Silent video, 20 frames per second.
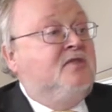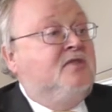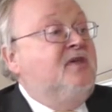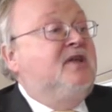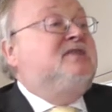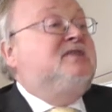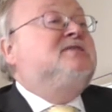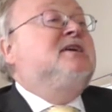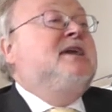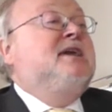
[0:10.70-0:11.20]

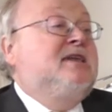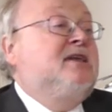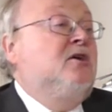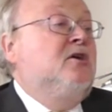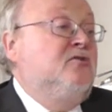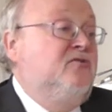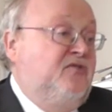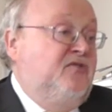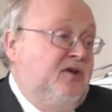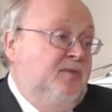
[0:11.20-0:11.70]
they'd take
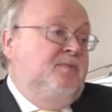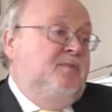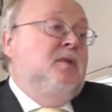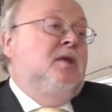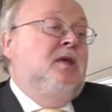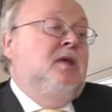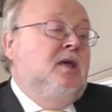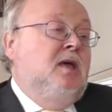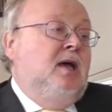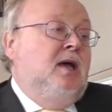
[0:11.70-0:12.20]
over.
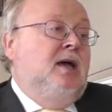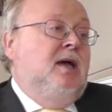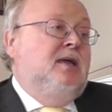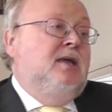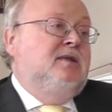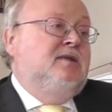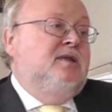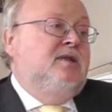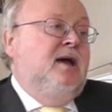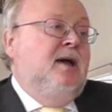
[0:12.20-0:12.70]

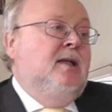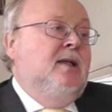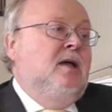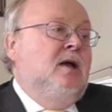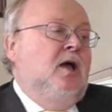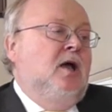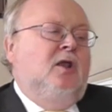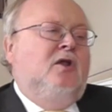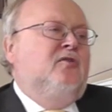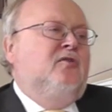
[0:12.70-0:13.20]
And a
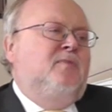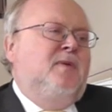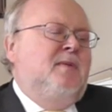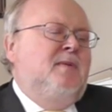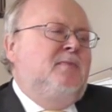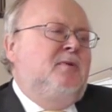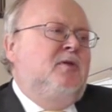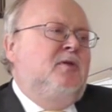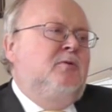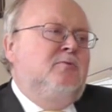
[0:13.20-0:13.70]
lot of
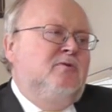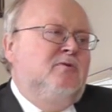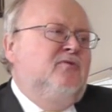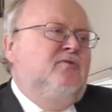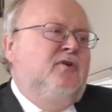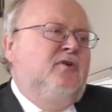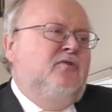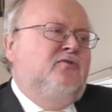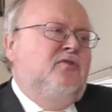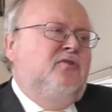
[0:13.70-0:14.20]
people who were
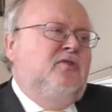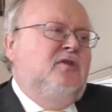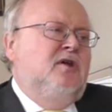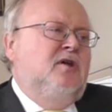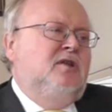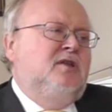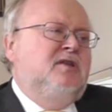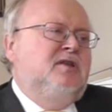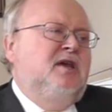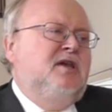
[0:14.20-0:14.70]
involved in the
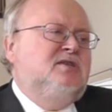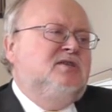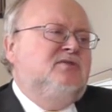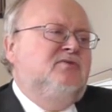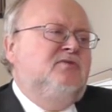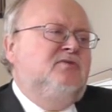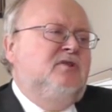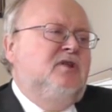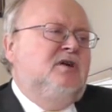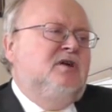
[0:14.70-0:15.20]
early days
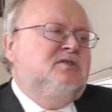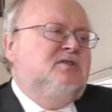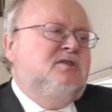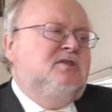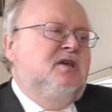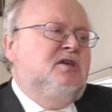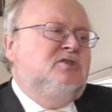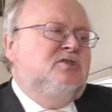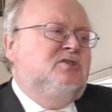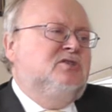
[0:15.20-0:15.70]
of the United
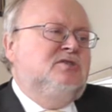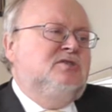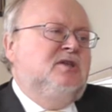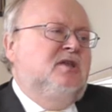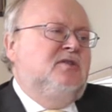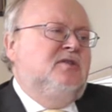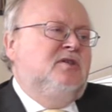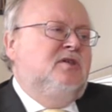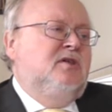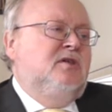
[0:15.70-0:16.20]
Nations
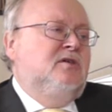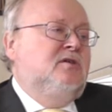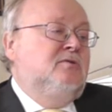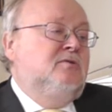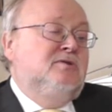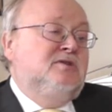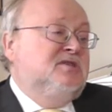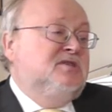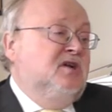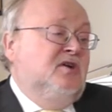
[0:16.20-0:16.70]
and the EU
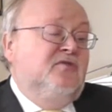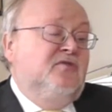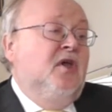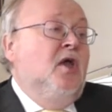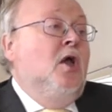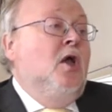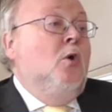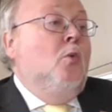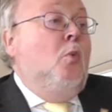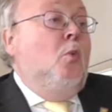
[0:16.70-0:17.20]
itself
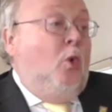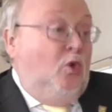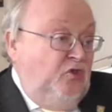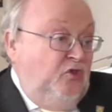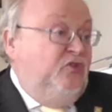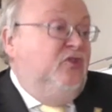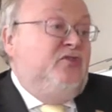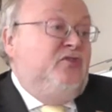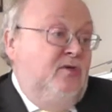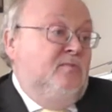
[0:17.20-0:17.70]

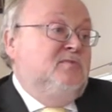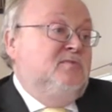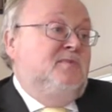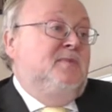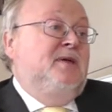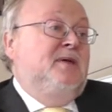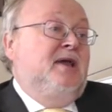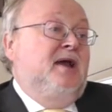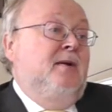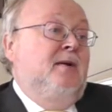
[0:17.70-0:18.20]
wanted them to
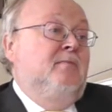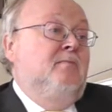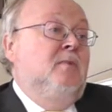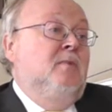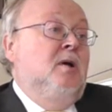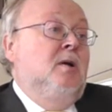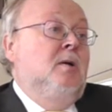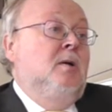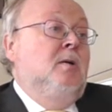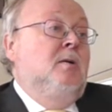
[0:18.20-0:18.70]
become,
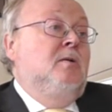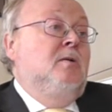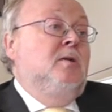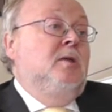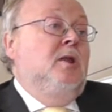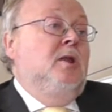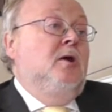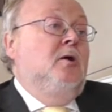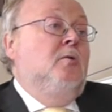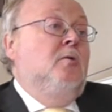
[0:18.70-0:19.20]
you
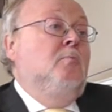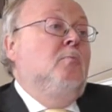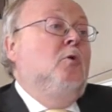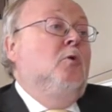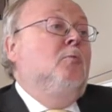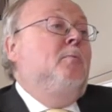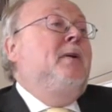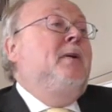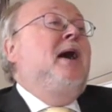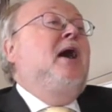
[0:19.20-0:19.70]
know,
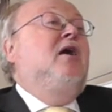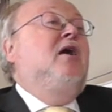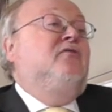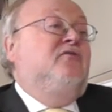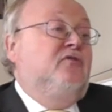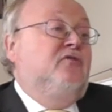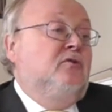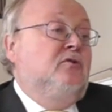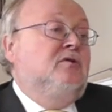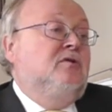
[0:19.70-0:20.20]
more
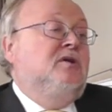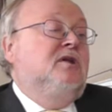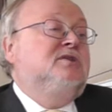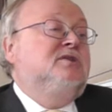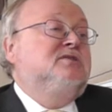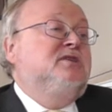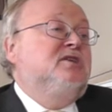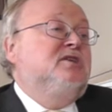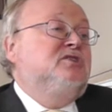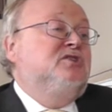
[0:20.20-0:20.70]
powerful
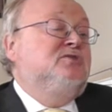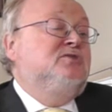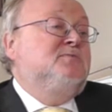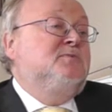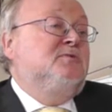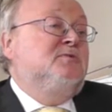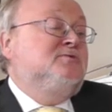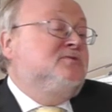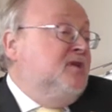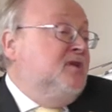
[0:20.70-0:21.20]
organisations,
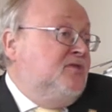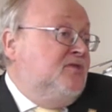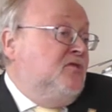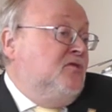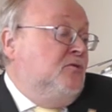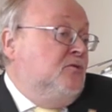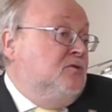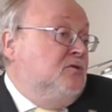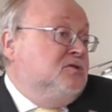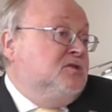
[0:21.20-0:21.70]
because they
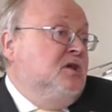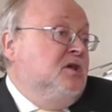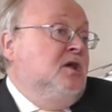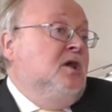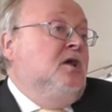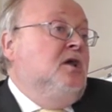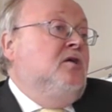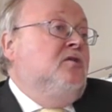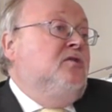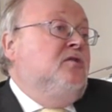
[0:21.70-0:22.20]
thought
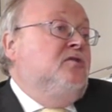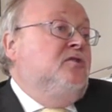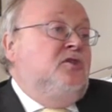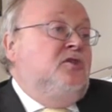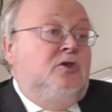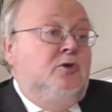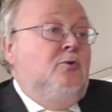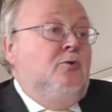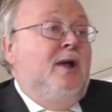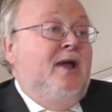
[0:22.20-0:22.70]
the
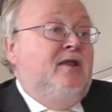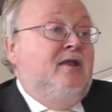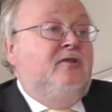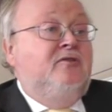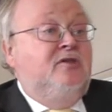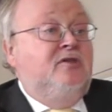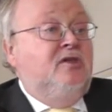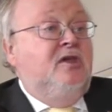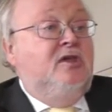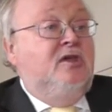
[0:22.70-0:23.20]
UN and
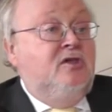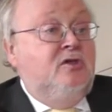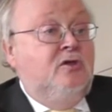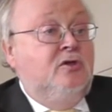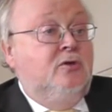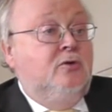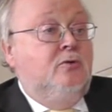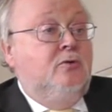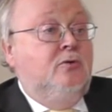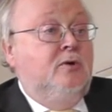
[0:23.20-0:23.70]
the
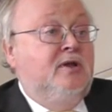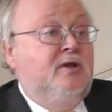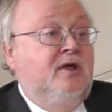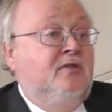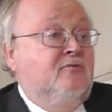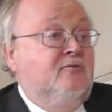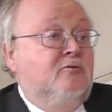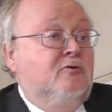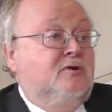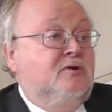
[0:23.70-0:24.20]
EU and
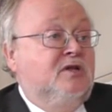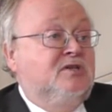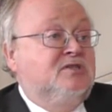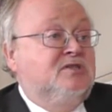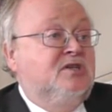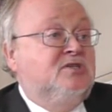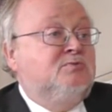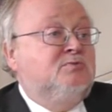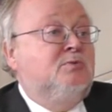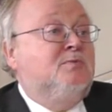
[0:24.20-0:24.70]
other
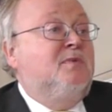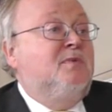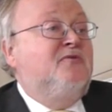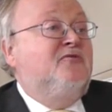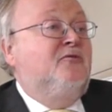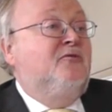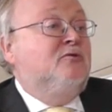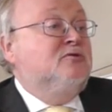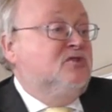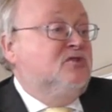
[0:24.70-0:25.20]
organisations would be
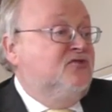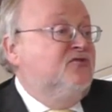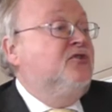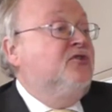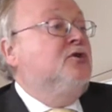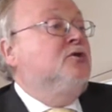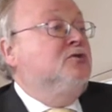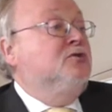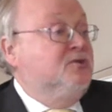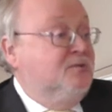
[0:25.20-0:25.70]
forces for
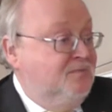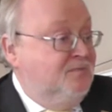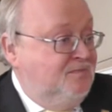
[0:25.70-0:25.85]
good.